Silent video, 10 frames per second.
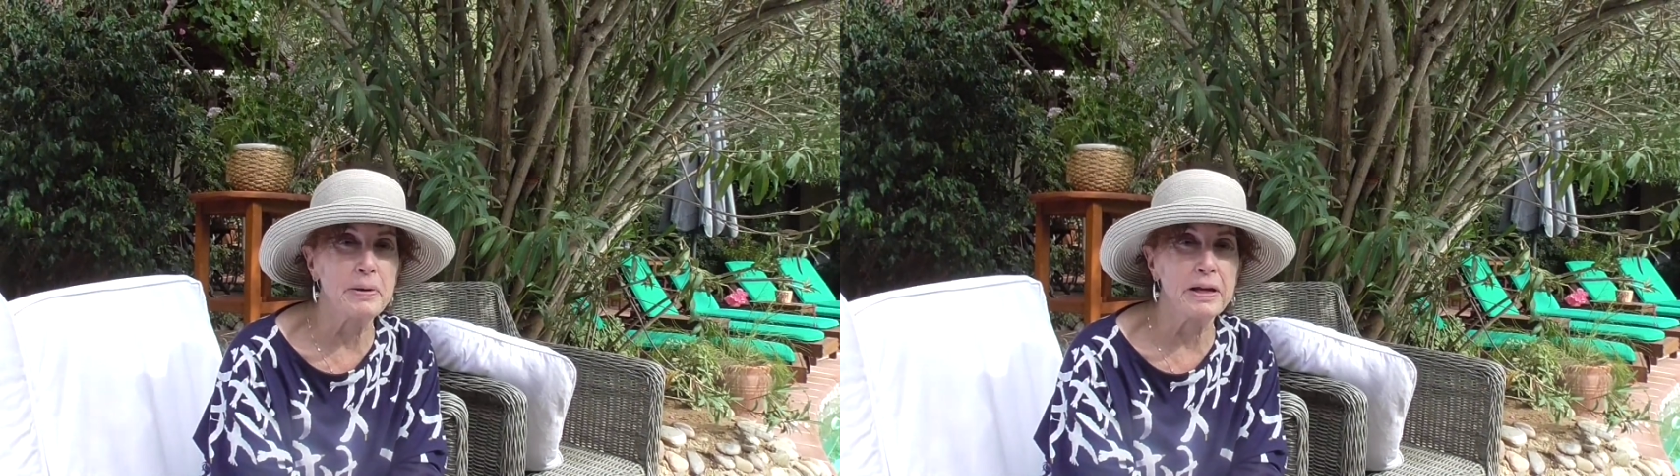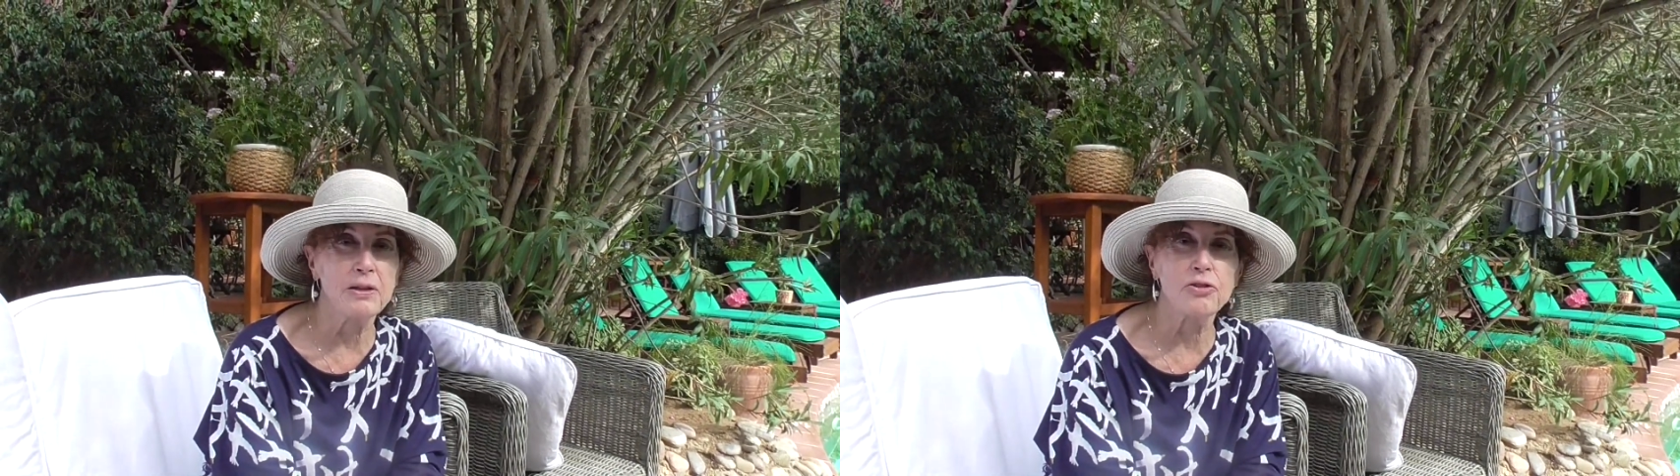
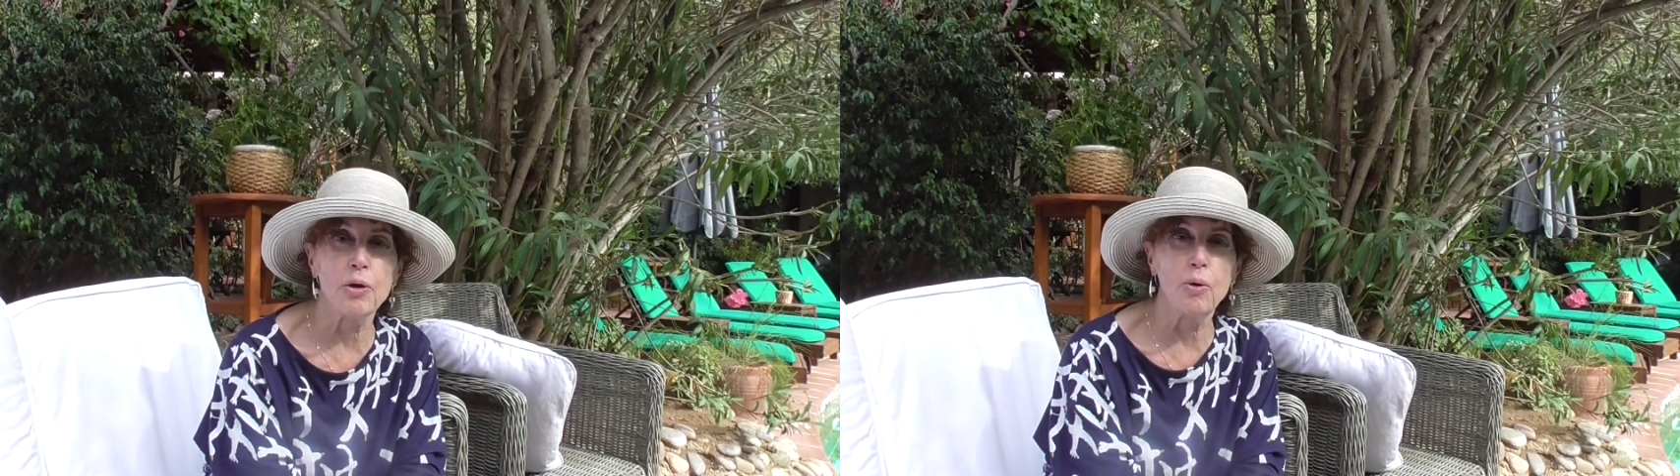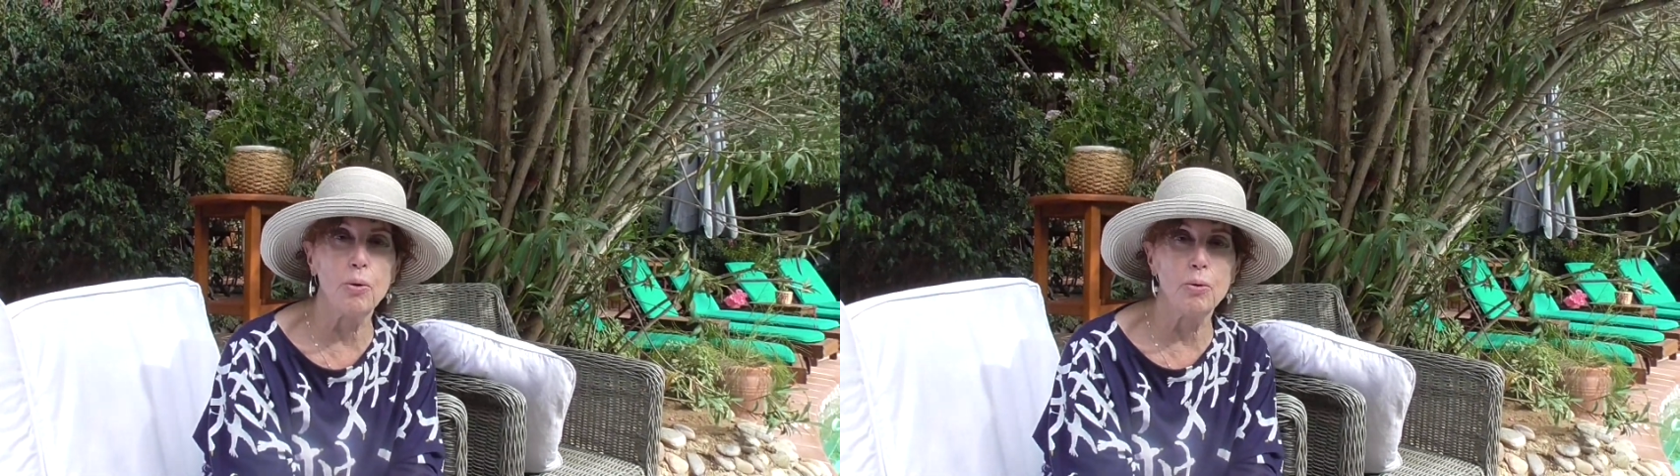but it's
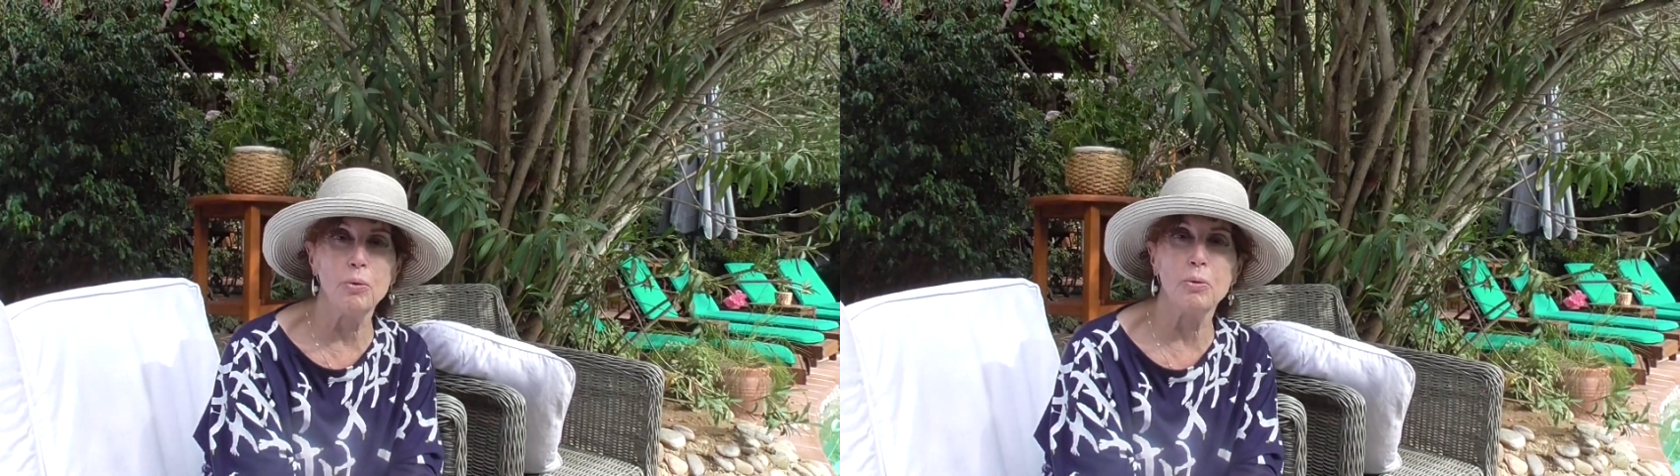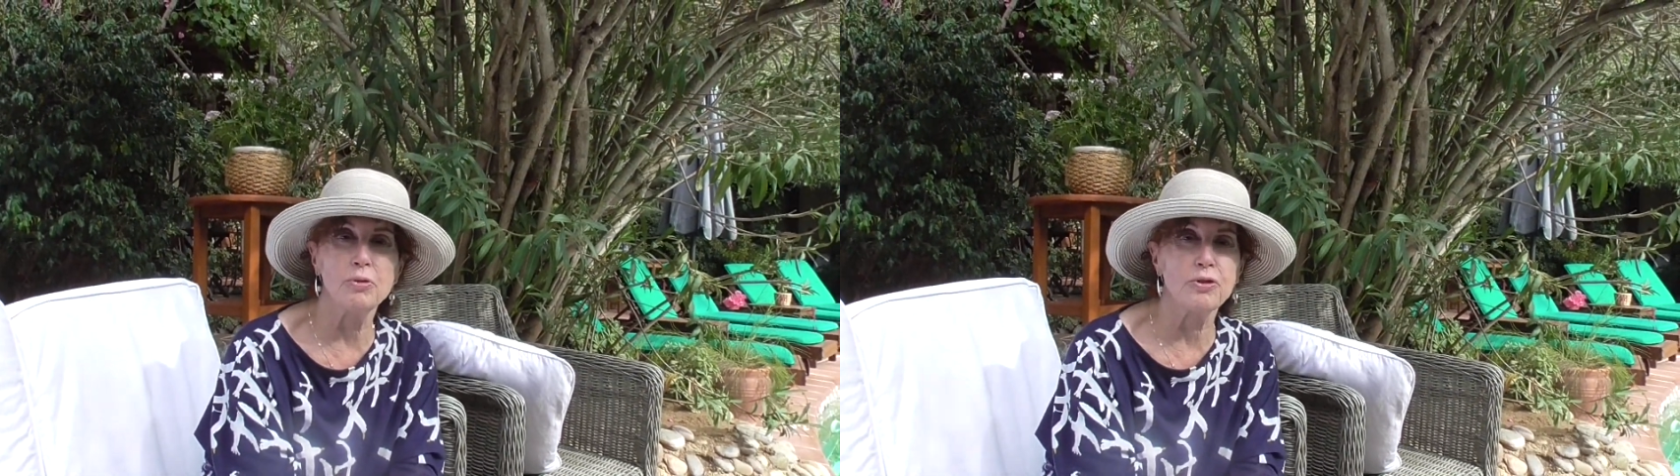a
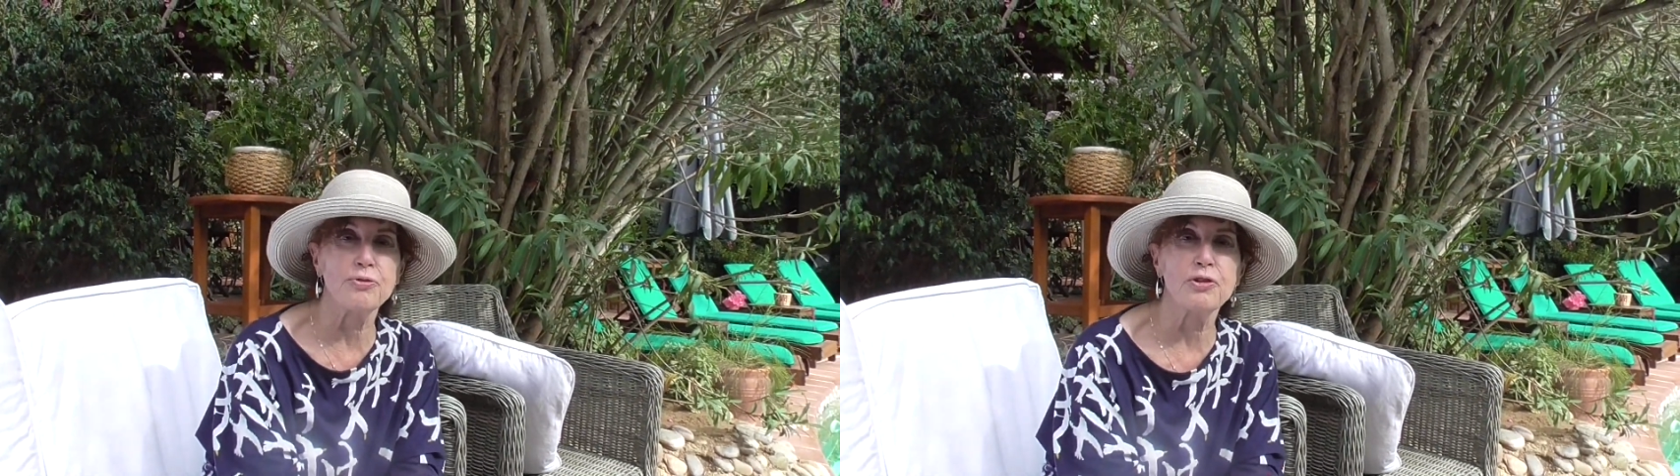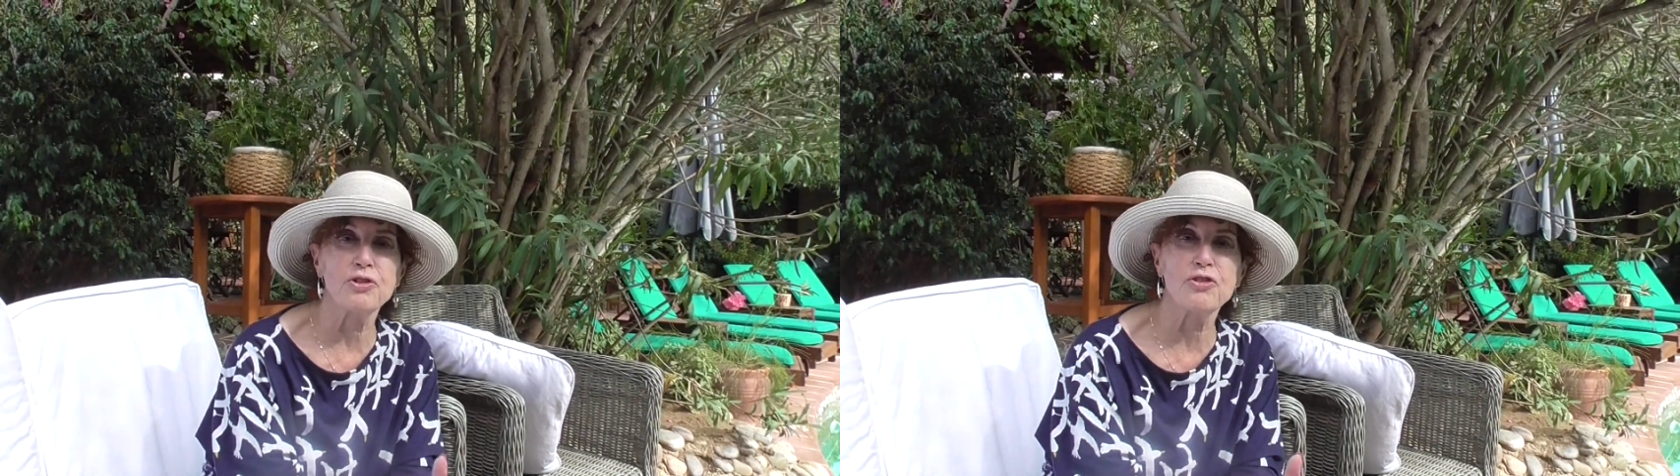whole
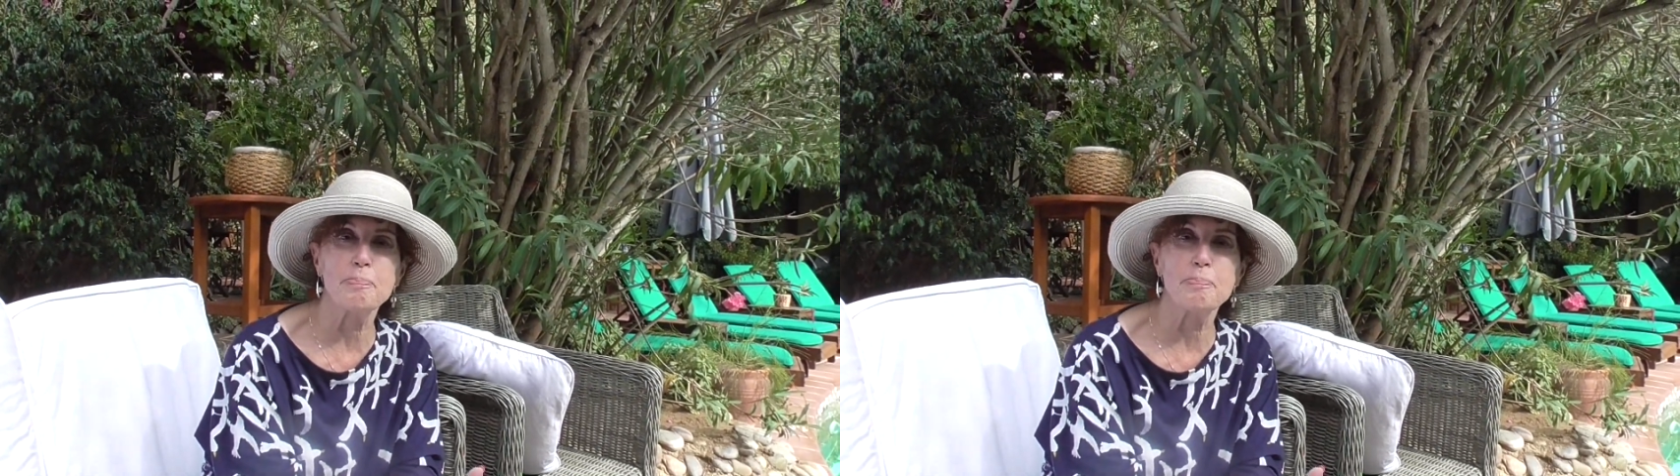different